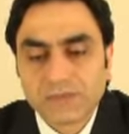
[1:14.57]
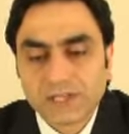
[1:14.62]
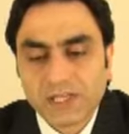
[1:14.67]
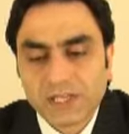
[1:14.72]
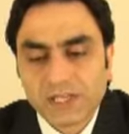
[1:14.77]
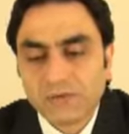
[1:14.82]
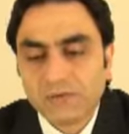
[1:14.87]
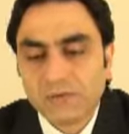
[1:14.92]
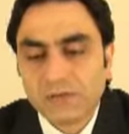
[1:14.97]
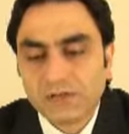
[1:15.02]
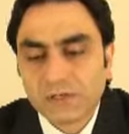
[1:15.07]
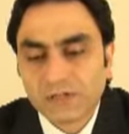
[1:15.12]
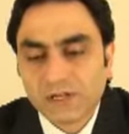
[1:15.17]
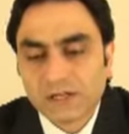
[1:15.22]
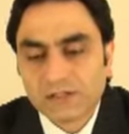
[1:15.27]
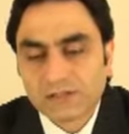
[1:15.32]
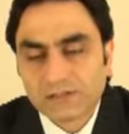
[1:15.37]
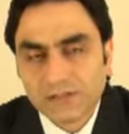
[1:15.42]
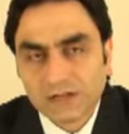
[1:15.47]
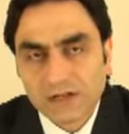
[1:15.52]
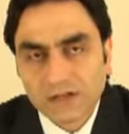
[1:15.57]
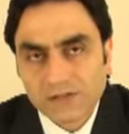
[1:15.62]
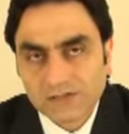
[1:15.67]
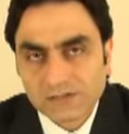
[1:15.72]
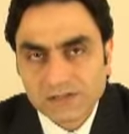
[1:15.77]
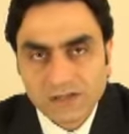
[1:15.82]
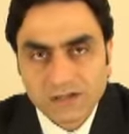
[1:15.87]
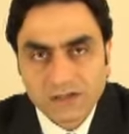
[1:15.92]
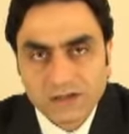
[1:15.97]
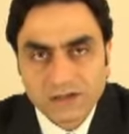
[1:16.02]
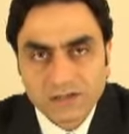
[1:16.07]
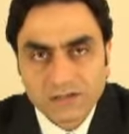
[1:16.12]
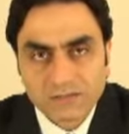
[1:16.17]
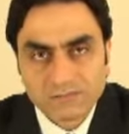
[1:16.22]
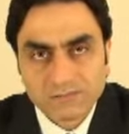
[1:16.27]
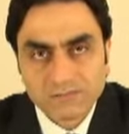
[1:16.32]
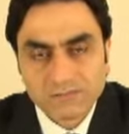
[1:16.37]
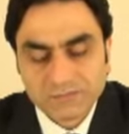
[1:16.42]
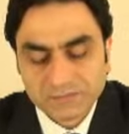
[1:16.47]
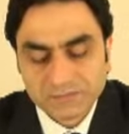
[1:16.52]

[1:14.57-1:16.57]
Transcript: he will not cause harm